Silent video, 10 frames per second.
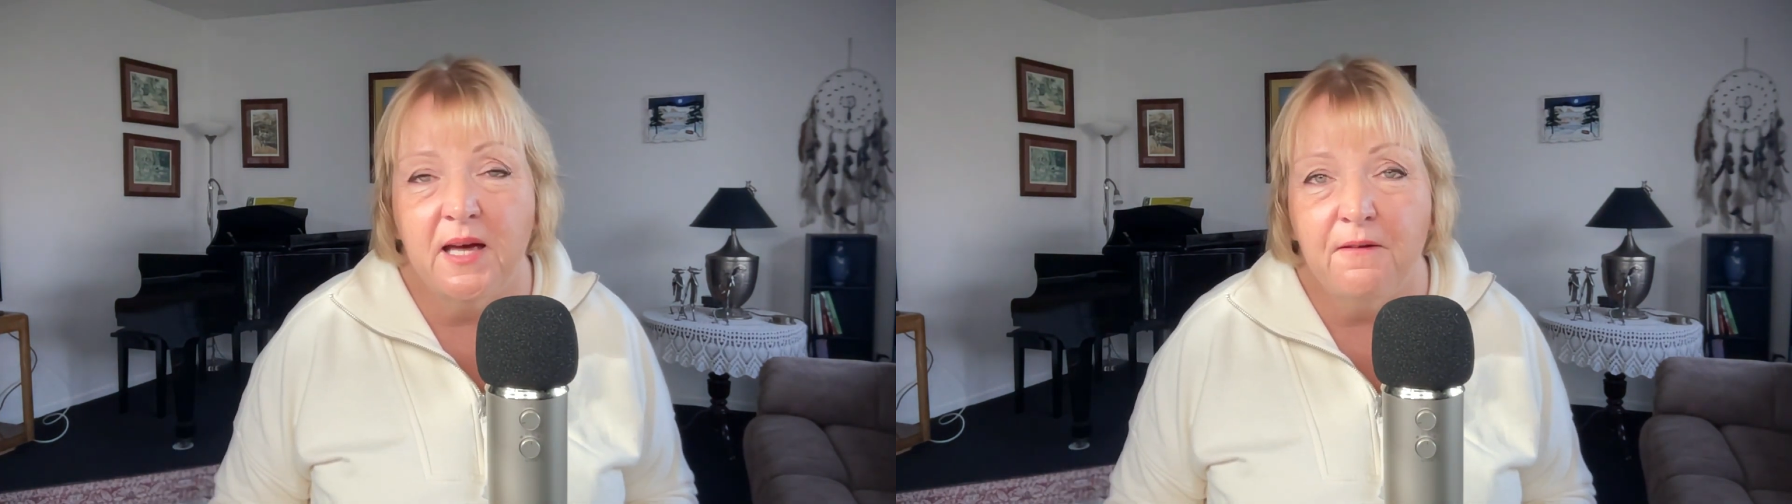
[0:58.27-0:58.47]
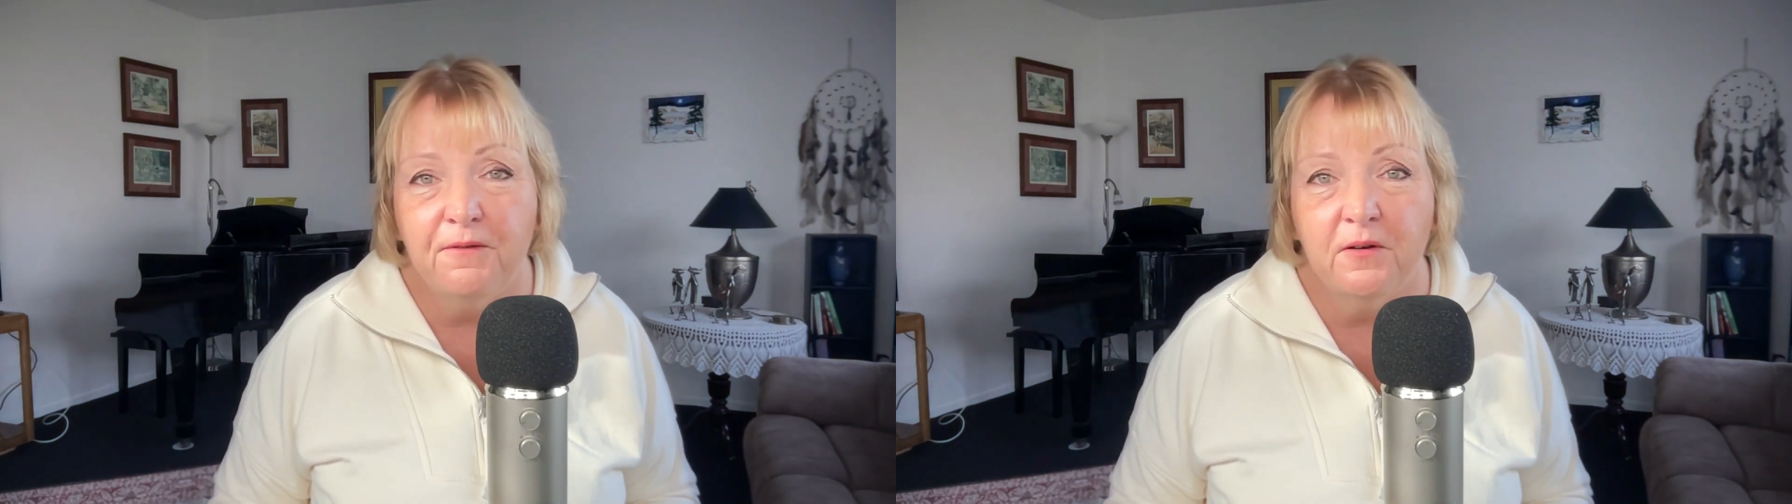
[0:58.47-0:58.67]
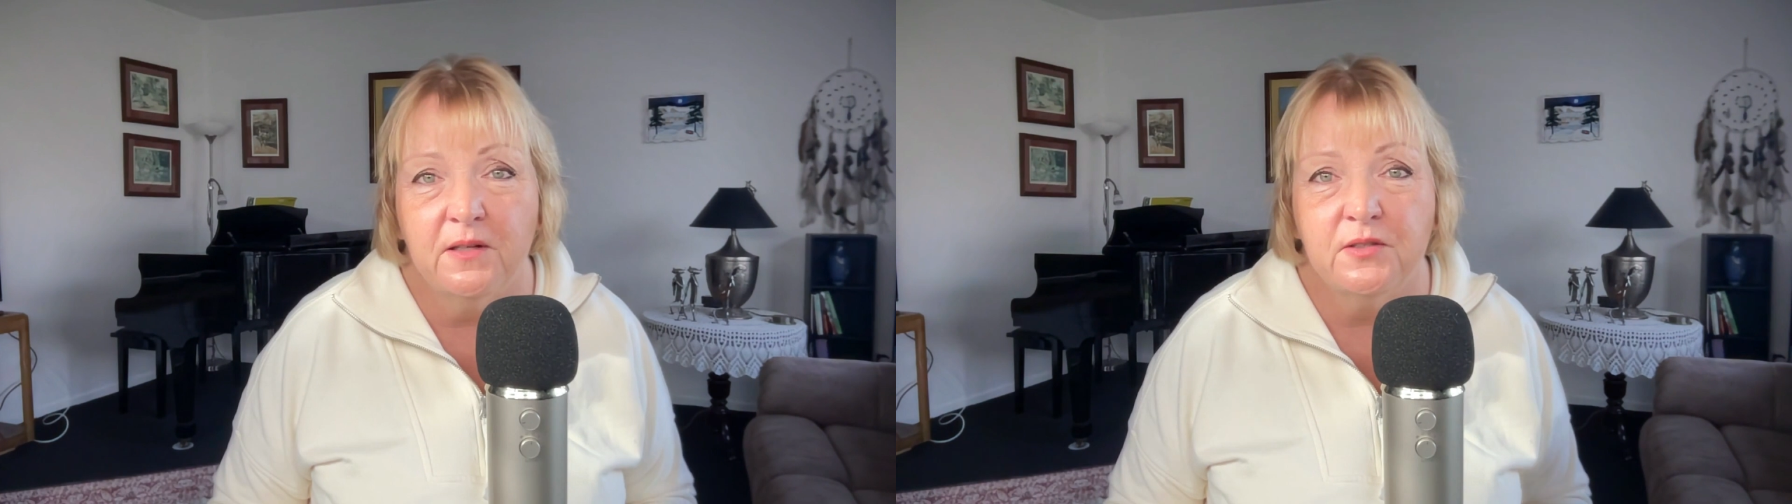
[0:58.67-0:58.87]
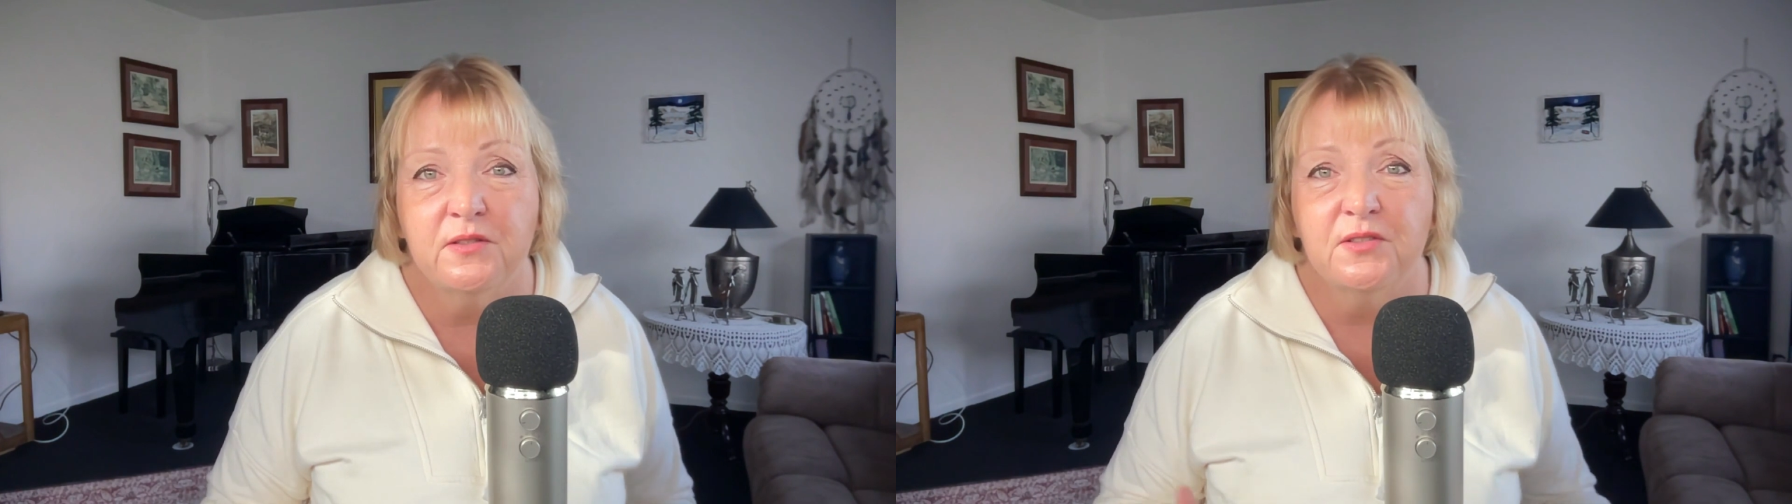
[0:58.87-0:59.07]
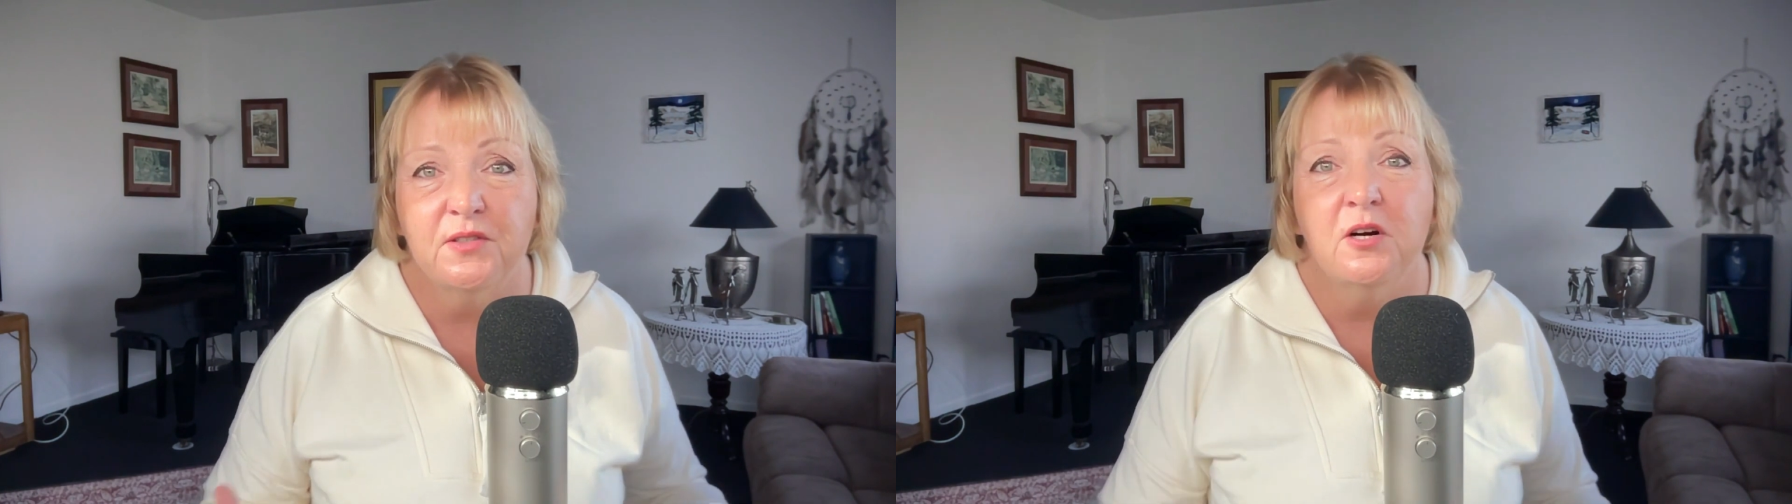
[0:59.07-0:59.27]
effort
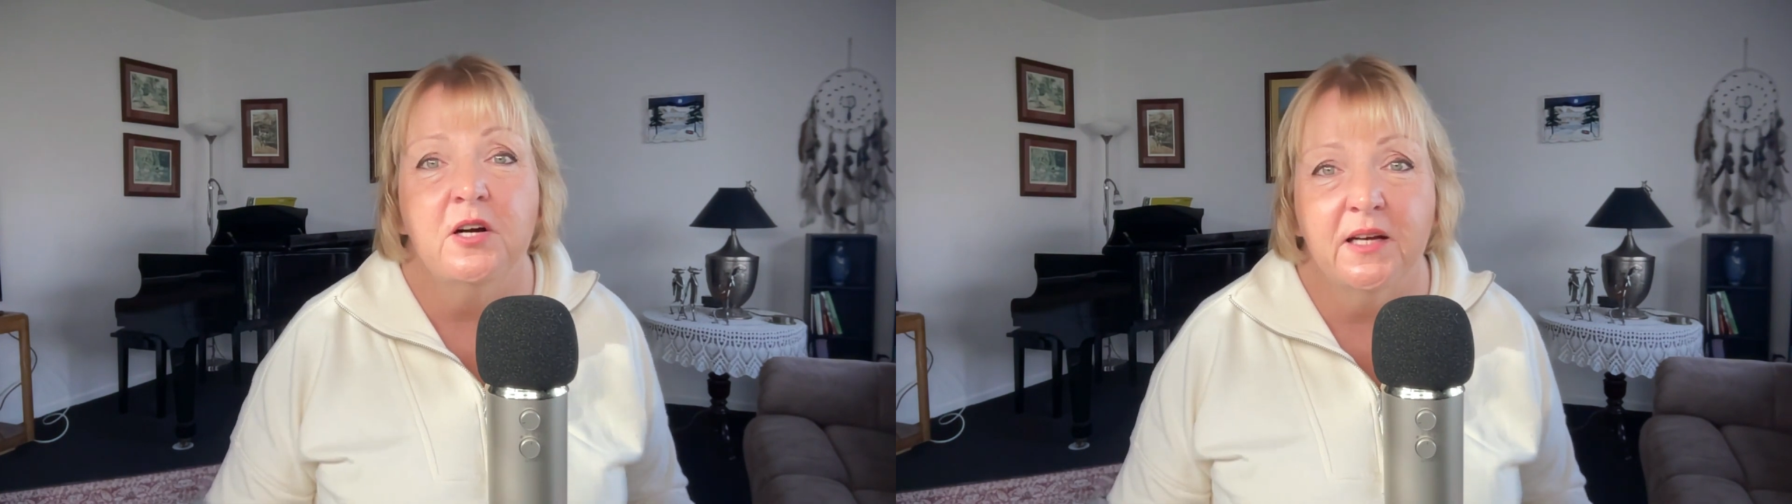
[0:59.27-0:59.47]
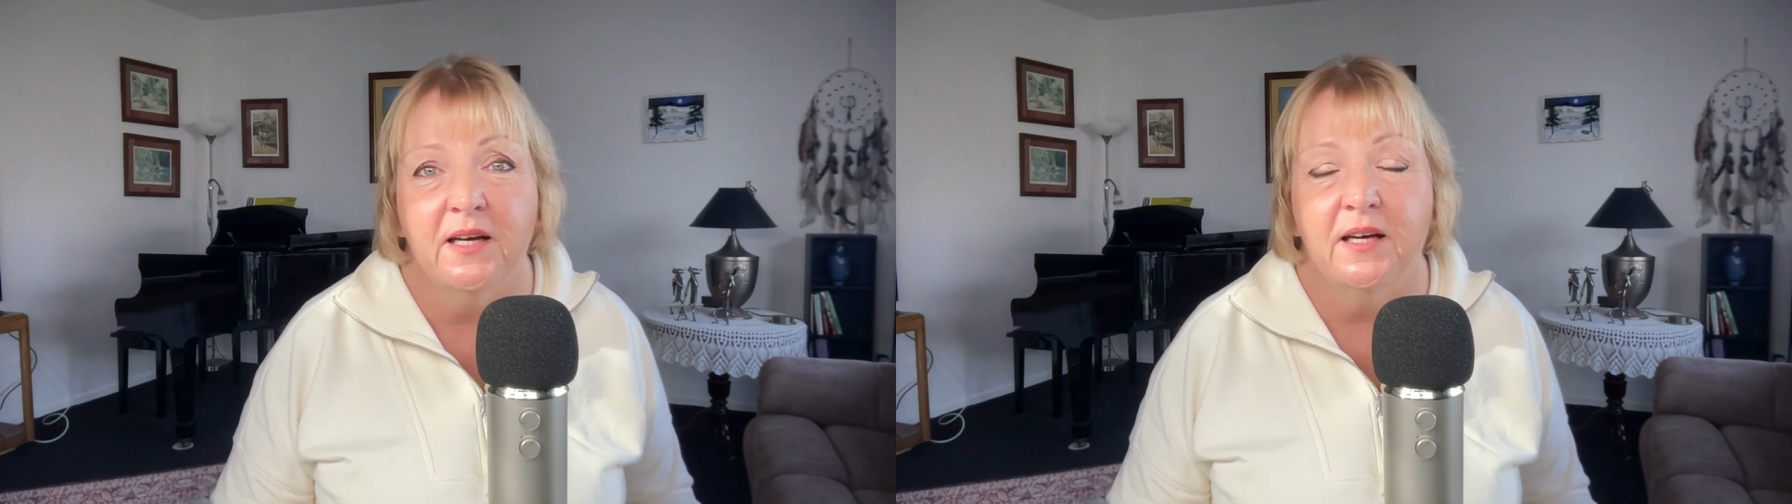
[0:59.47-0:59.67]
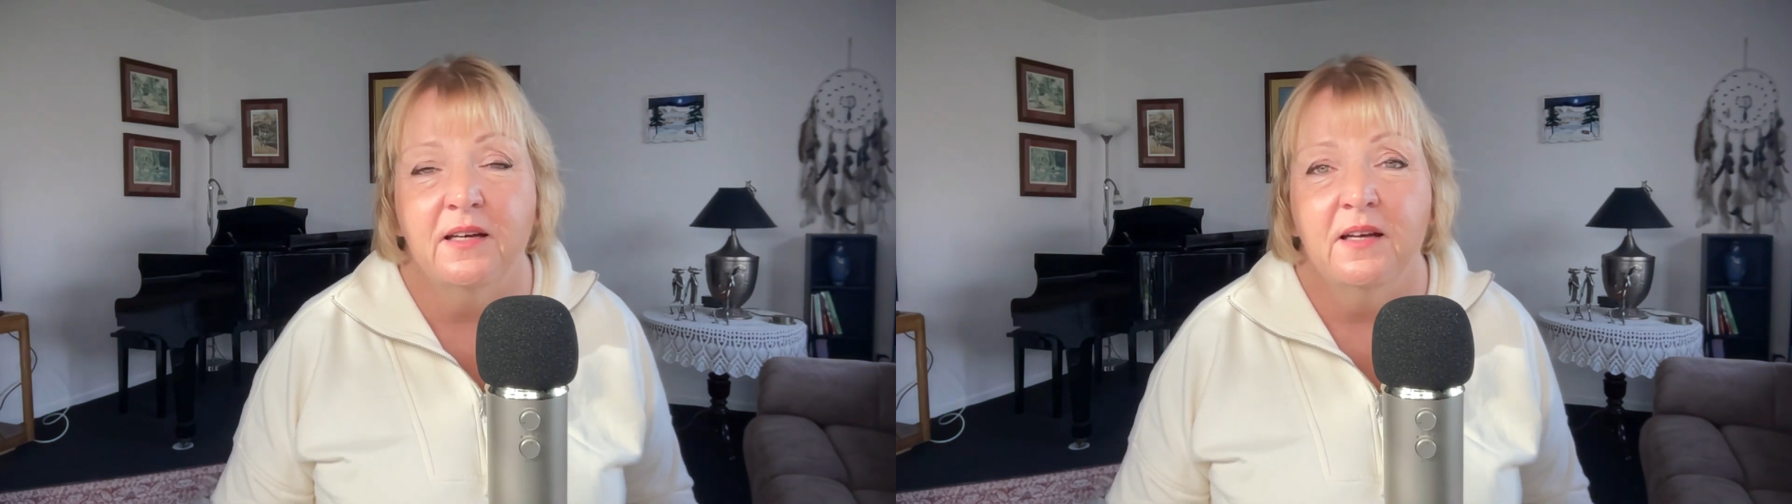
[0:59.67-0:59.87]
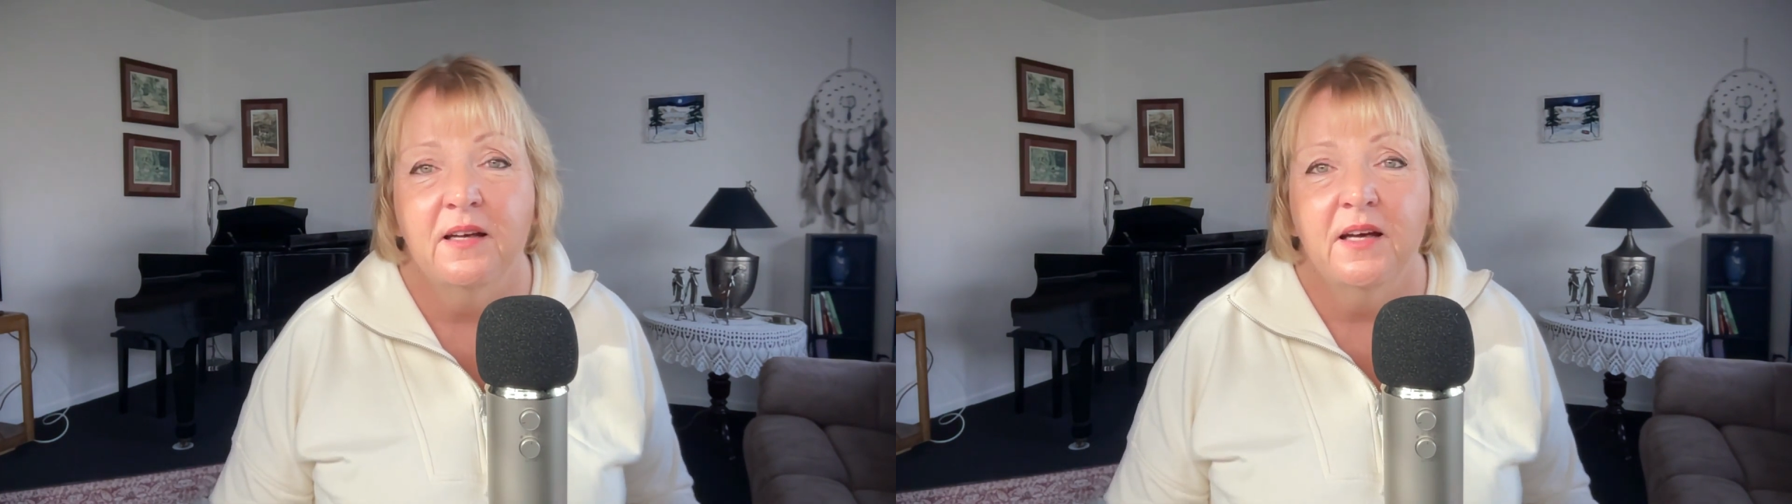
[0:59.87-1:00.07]
into starting it